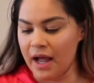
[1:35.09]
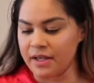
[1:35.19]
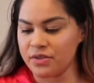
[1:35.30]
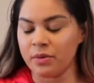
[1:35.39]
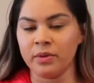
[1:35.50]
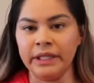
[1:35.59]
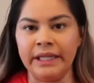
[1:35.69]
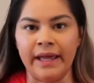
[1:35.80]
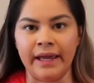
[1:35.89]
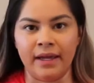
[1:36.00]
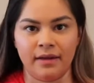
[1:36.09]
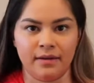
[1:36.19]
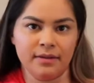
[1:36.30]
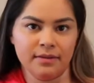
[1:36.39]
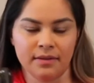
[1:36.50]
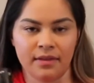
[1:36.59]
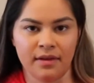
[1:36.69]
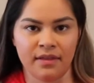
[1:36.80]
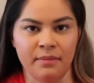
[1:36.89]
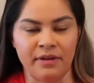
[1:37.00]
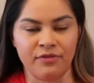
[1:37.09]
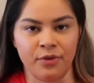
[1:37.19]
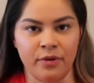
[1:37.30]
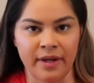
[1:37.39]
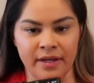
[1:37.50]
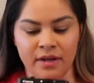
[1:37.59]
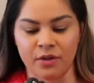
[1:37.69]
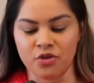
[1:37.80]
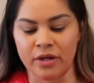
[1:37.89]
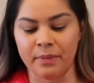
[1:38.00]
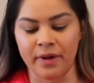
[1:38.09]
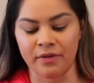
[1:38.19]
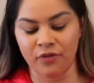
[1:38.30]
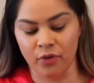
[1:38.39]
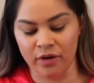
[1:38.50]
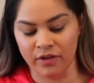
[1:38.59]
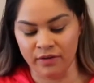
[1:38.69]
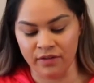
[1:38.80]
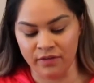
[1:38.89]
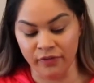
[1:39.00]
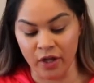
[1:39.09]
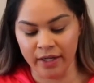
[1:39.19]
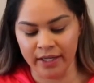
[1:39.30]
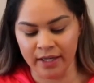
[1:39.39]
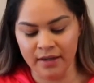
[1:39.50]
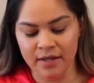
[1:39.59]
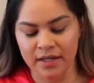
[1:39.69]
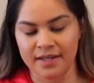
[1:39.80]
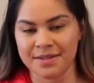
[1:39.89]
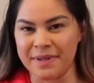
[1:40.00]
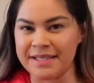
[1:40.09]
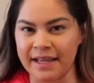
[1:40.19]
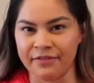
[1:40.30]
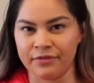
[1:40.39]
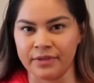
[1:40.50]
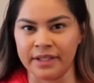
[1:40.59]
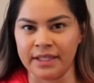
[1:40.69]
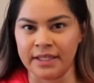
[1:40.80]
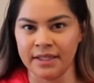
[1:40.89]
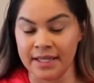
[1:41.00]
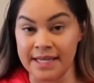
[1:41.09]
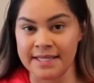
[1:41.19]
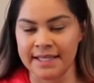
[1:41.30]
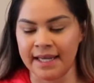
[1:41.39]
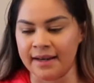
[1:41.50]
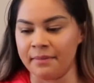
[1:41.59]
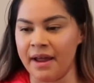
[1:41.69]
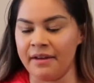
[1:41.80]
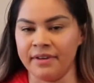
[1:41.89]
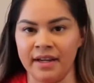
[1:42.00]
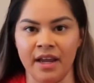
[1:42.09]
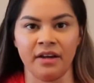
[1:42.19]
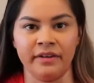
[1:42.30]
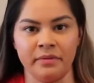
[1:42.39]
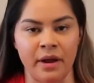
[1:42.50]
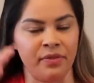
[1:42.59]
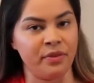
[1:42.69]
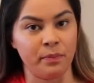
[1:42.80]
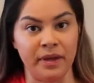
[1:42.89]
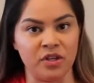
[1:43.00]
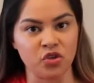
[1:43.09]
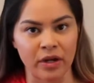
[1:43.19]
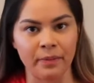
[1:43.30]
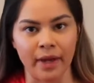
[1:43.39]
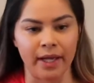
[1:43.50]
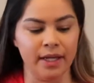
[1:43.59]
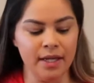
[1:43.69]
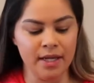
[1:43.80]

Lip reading: So I really like the Manfrotto handheld tripod for the vlogging. It just makes life really easy, and I'm not having to carry around the big tripod.